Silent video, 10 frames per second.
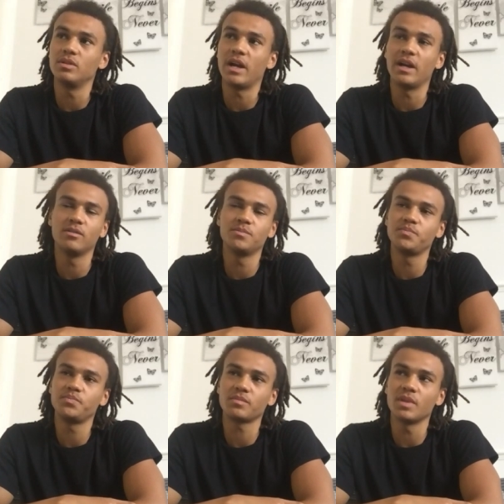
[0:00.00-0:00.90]
Like,
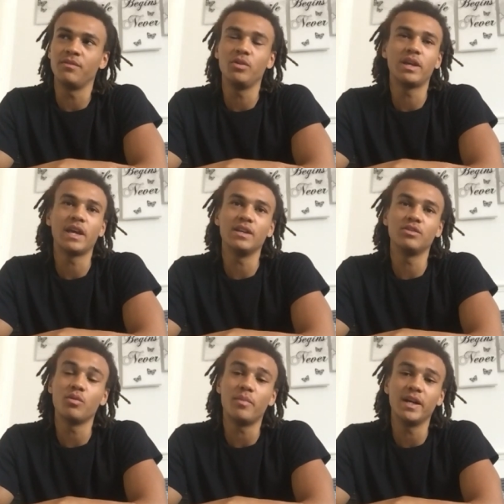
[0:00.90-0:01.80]
if you get
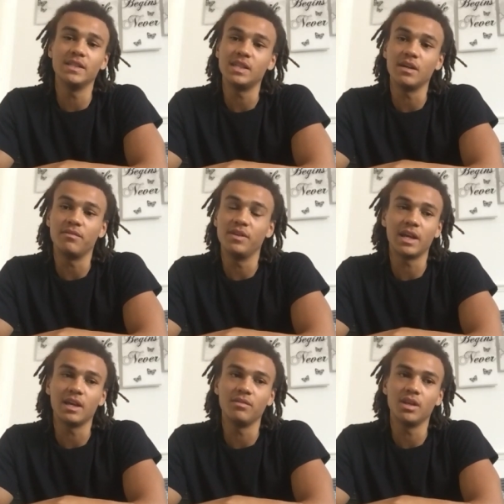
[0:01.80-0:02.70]
into a mindset of
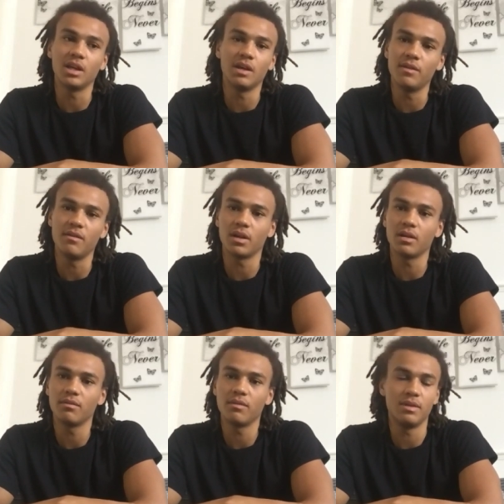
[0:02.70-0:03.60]

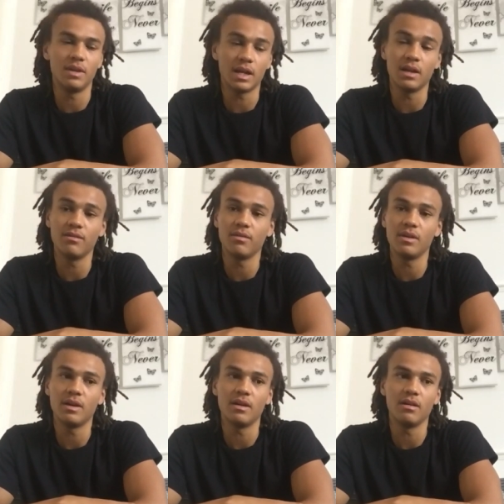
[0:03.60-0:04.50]
negative,
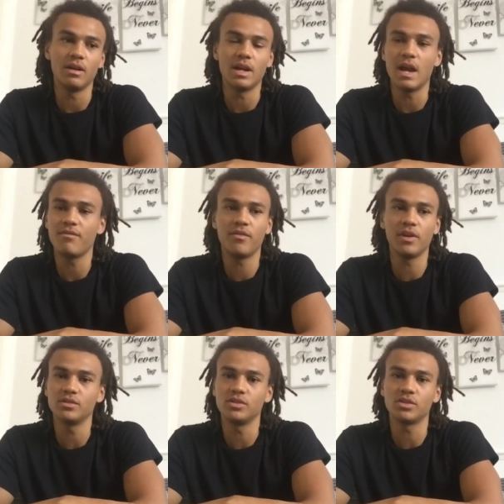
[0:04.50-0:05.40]

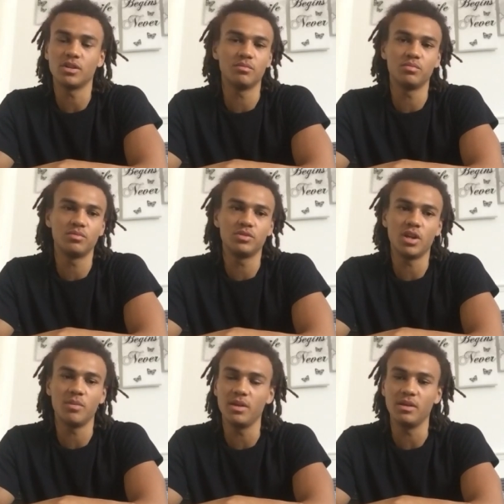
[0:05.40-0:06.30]
everything's just gonna, do you know
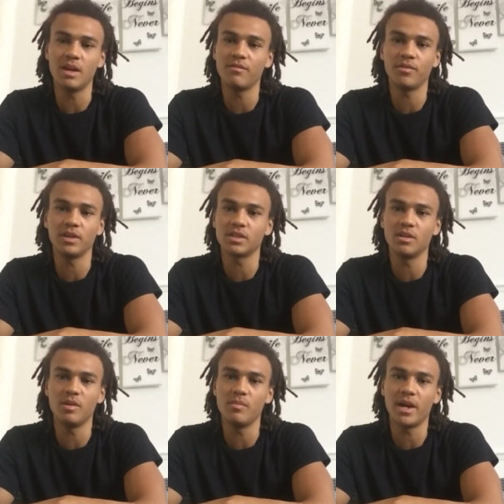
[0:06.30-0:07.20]
what I mean? Everything's gonna
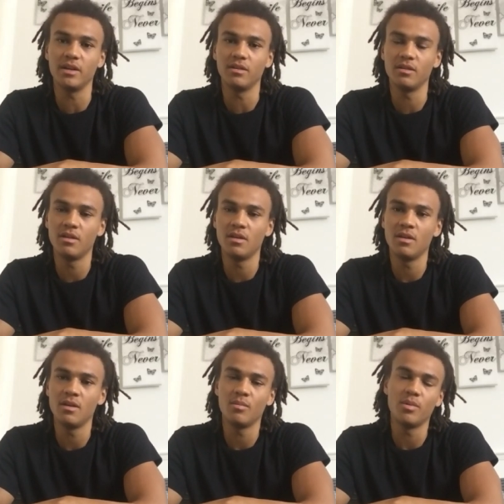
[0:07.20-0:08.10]
be bad.
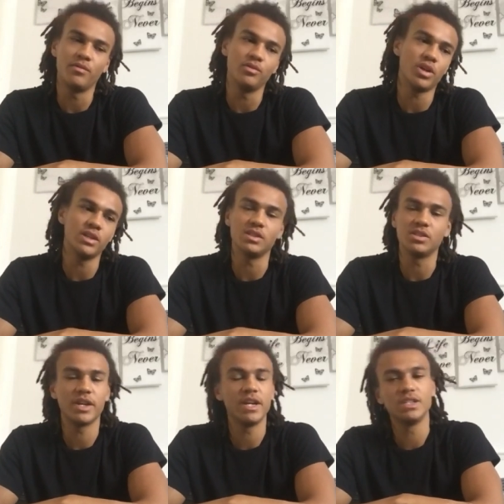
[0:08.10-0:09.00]
But if you try to
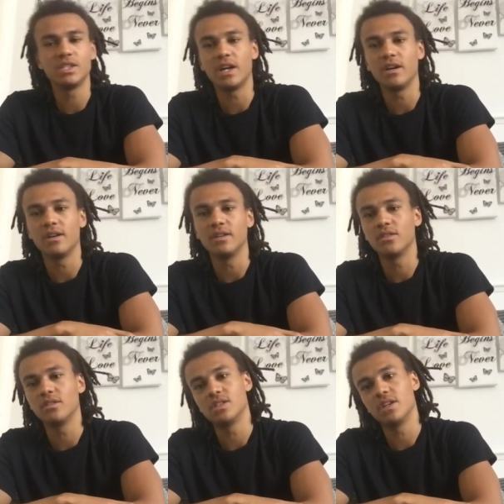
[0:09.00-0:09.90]
change that and
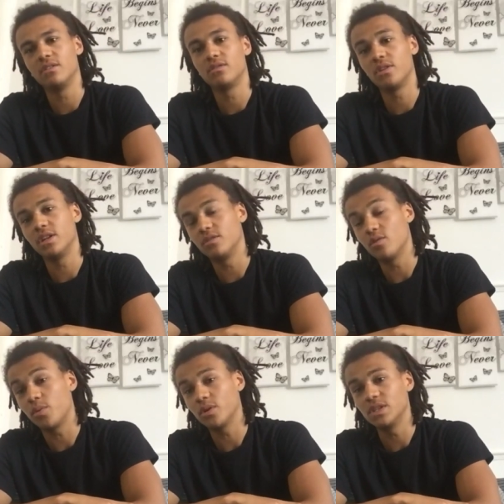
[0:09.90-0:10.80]
turn it into a
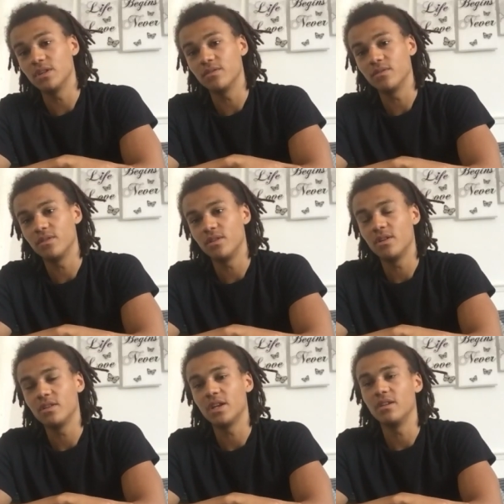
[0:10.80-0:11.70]
positive,
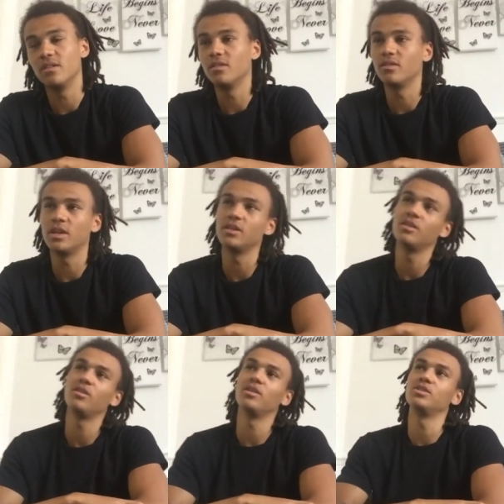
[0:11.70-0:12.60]
then I don't
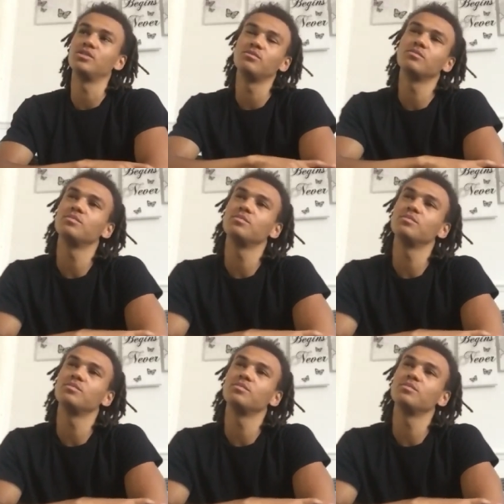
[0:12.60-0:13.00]
know, it's